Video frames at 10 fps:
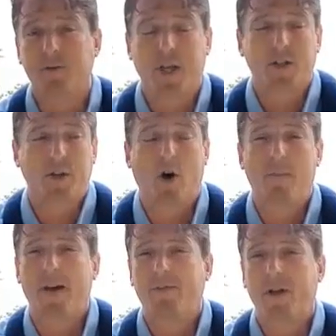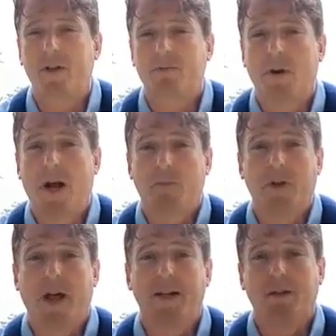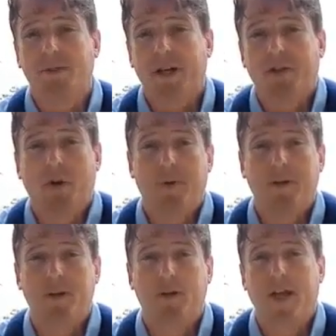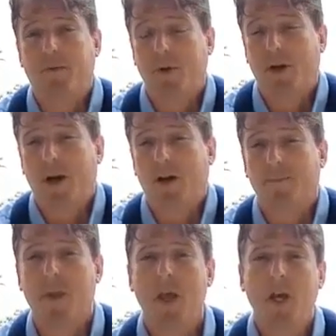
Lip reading: It was actually, all my fears were not realized. It was actually no big deal, and we hired him.